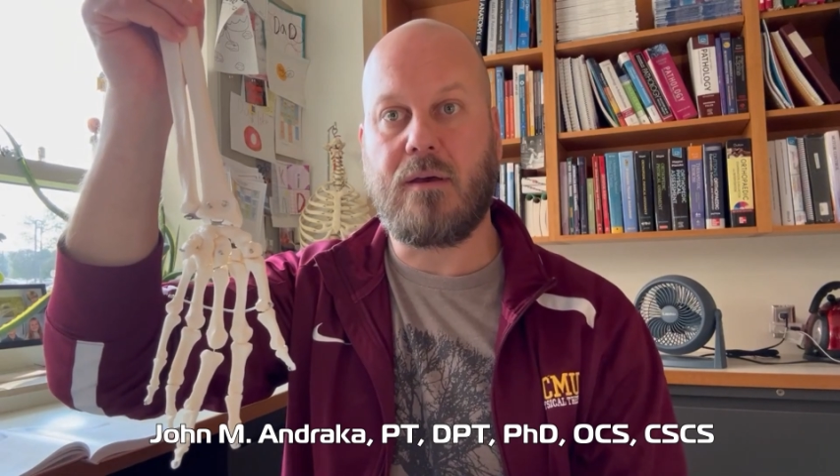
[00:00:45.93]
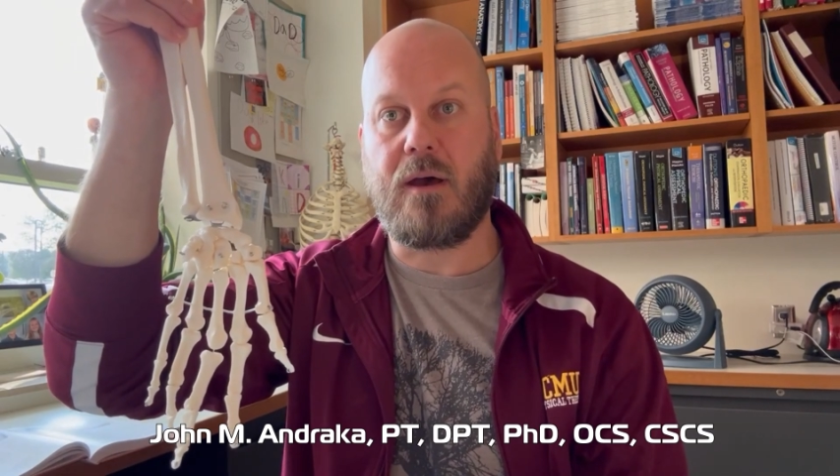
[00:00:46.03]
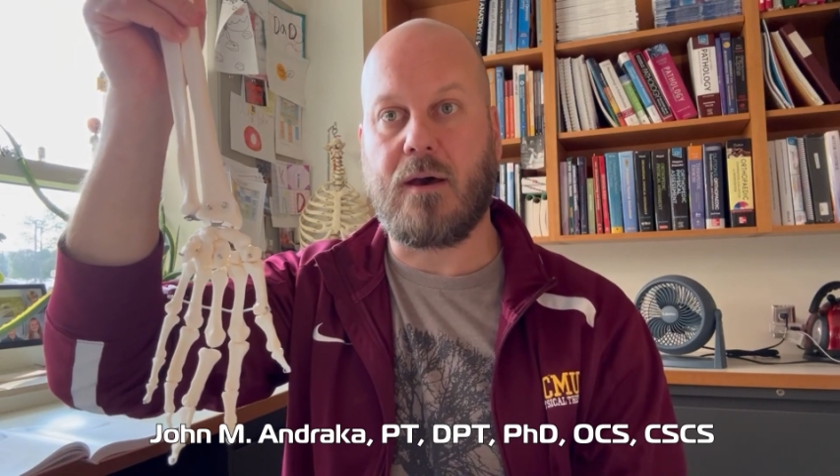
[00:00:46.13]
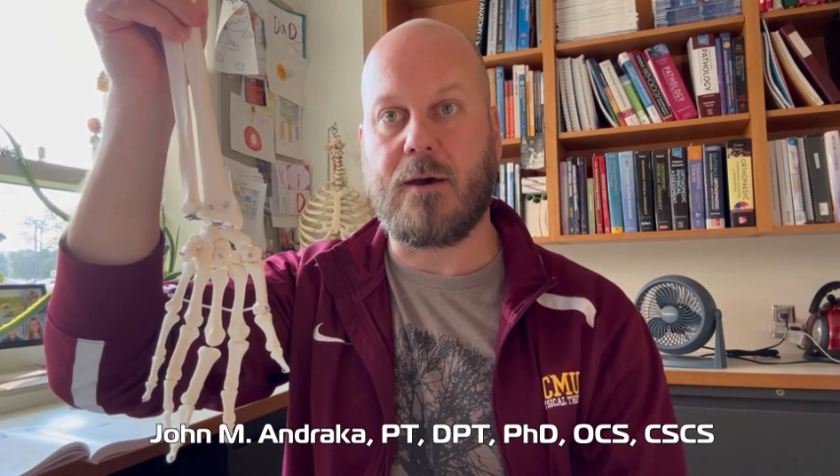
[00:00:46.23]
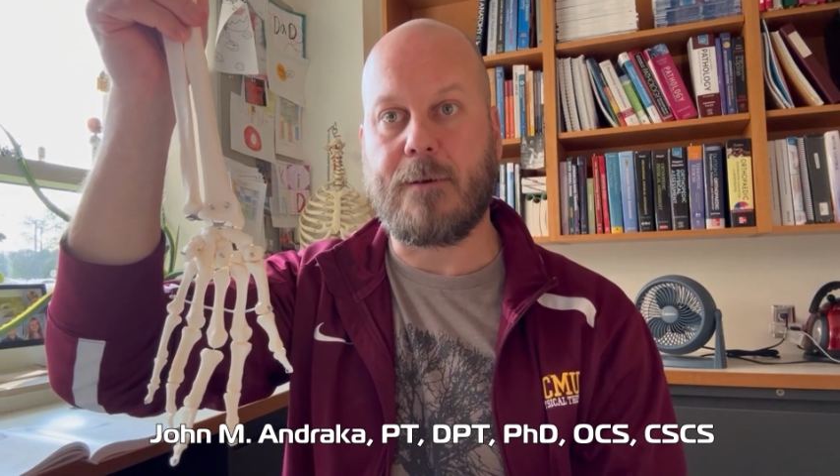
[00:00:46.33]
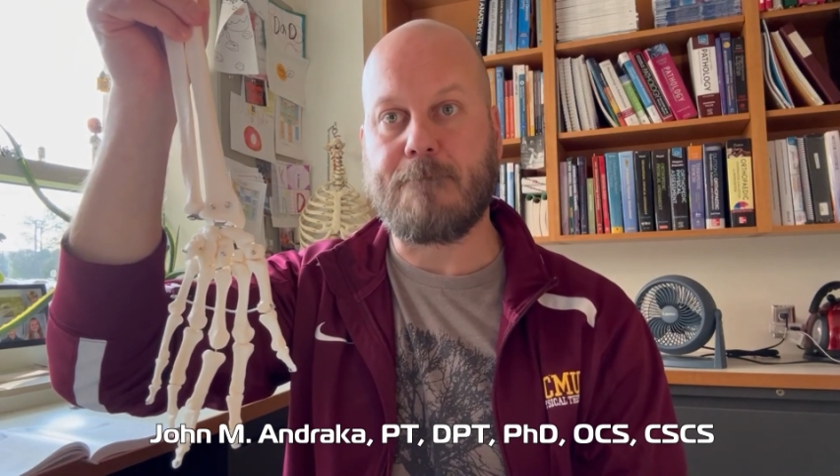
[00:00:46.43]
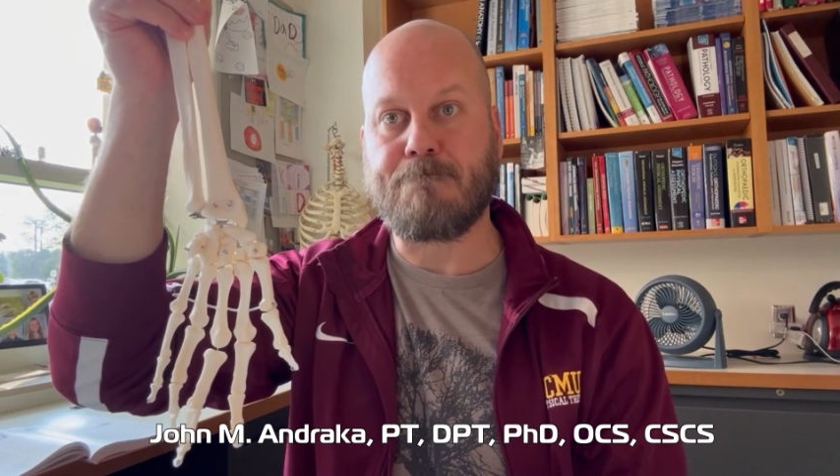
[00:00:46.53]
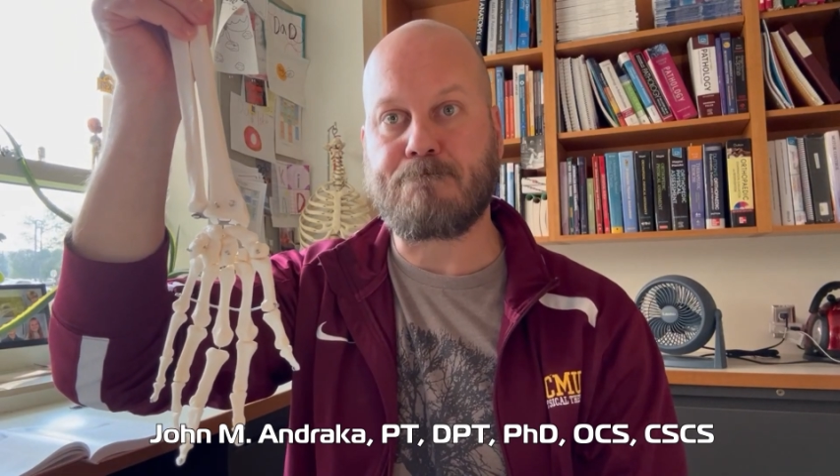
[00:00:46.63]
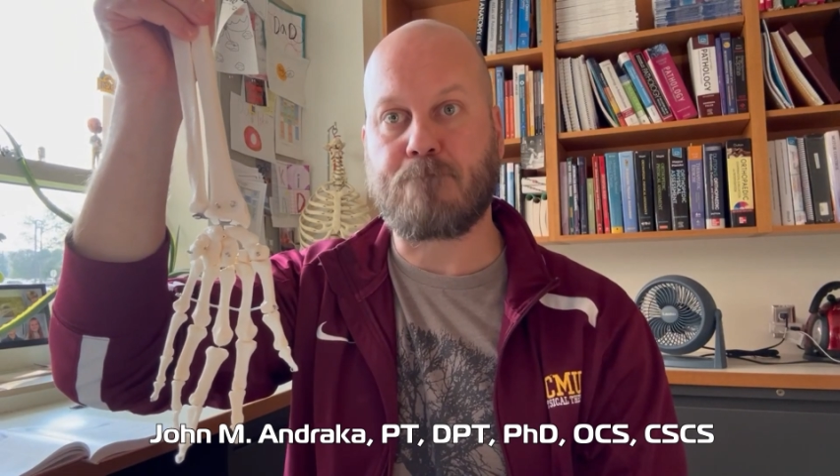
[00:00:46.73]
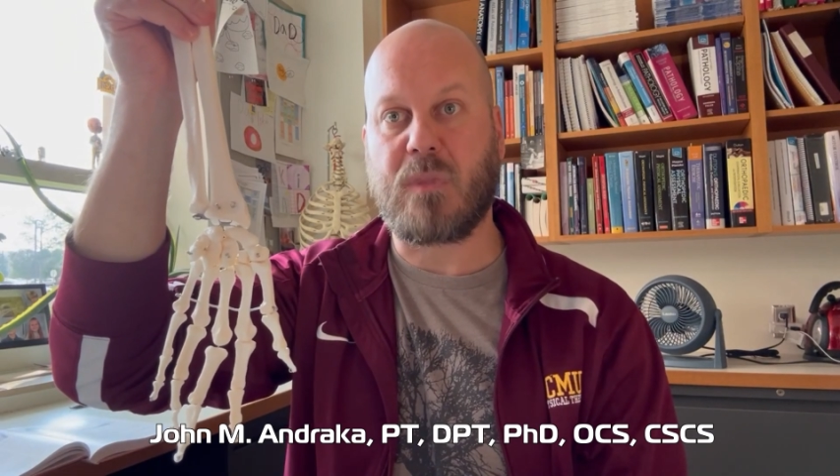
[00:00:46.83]

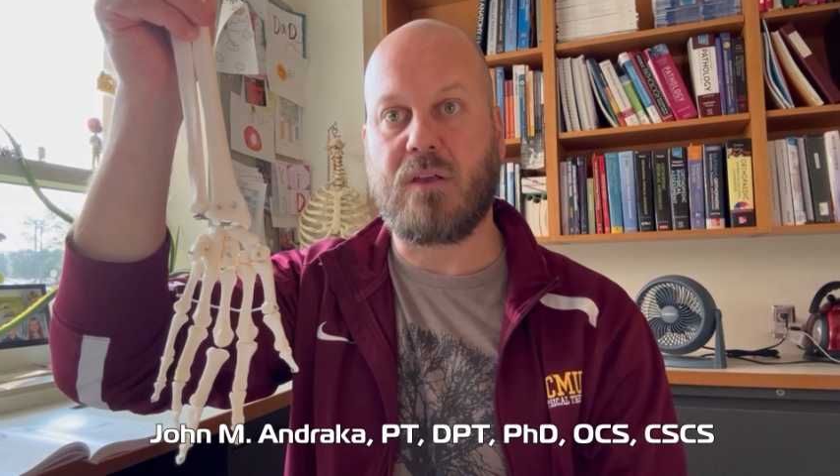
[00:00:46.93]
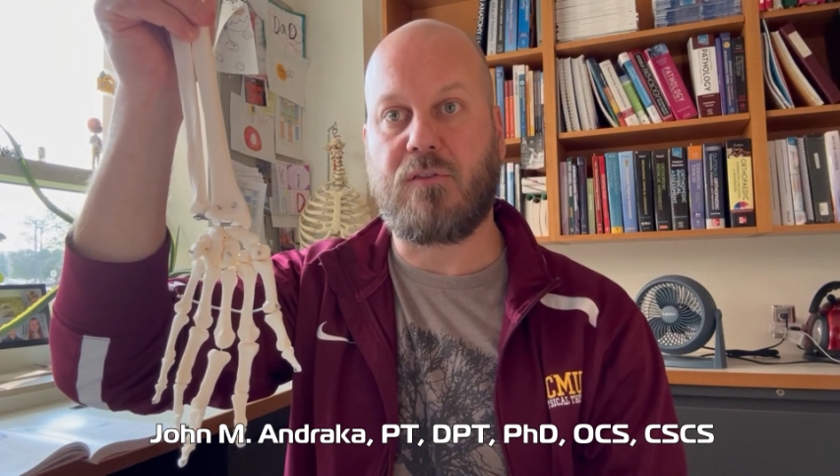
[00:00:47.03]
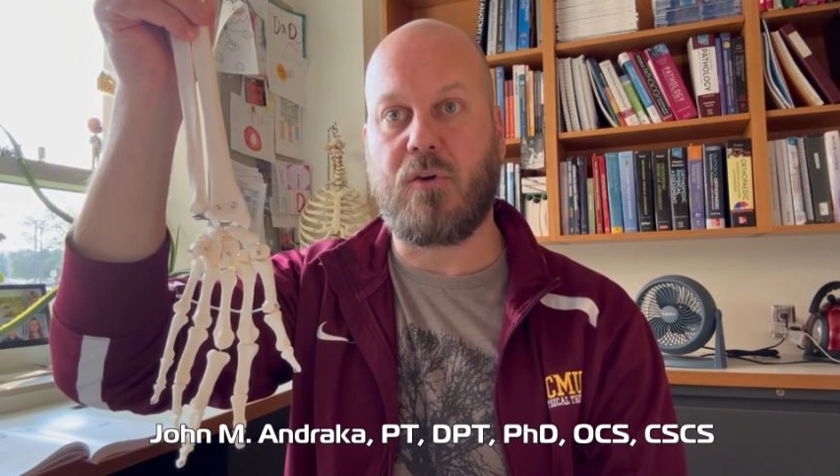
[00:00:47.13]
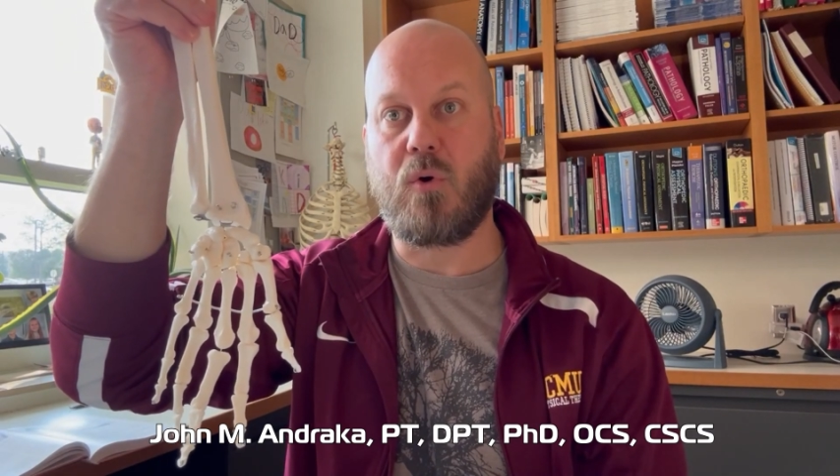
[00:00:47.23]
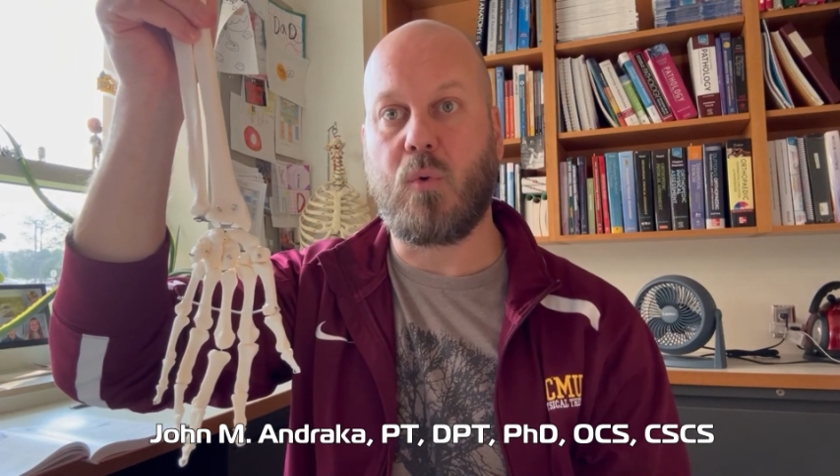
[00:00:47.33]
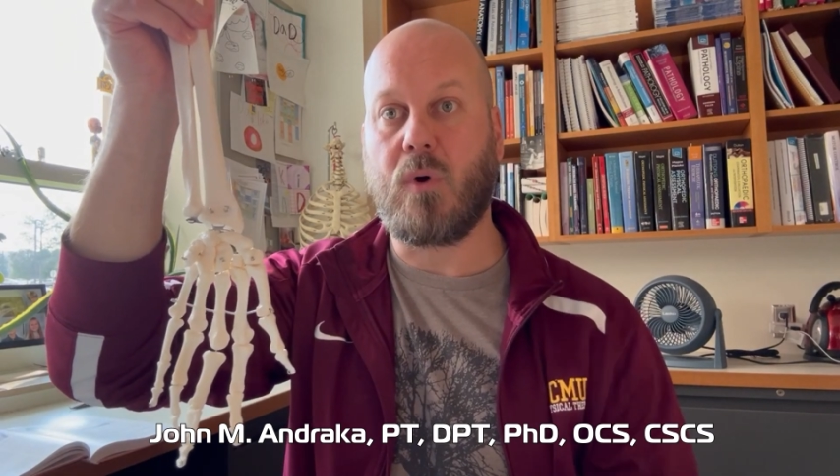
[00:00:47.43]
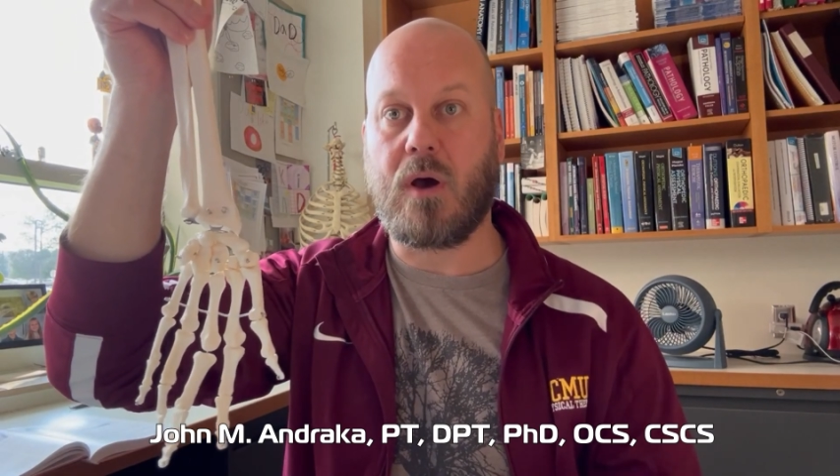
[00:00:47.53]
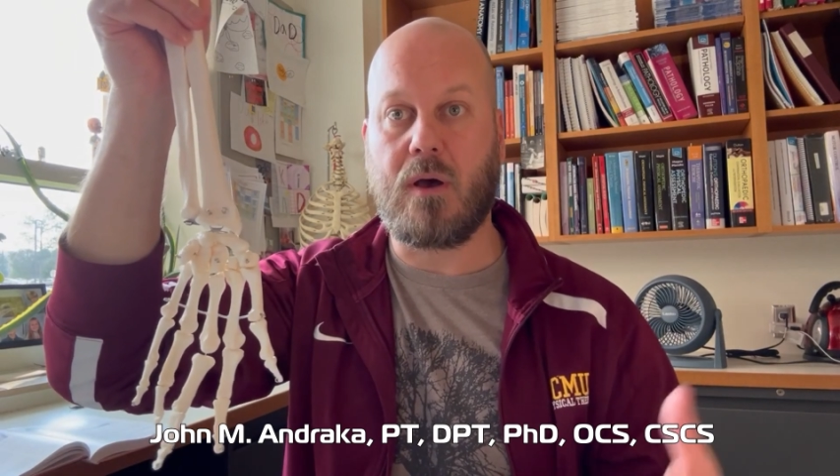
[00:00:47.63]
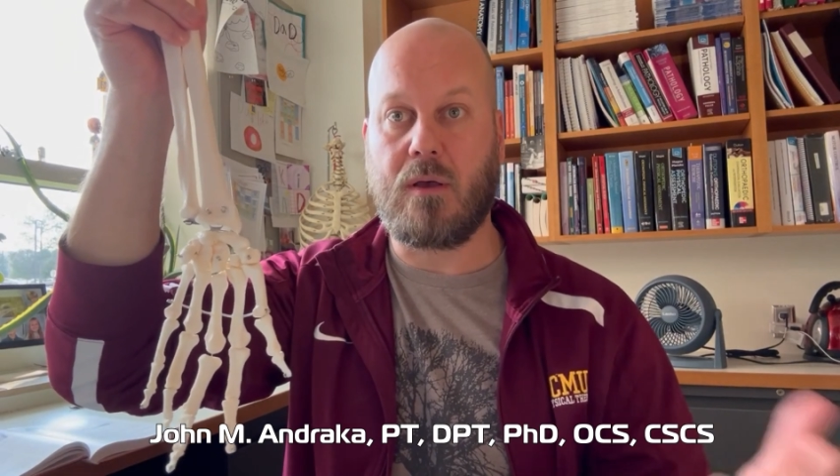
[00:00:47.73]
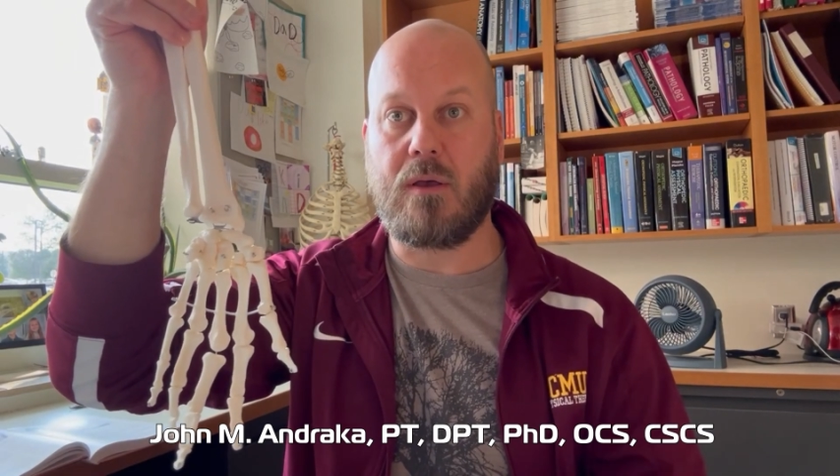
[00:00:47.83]
Um, so uh,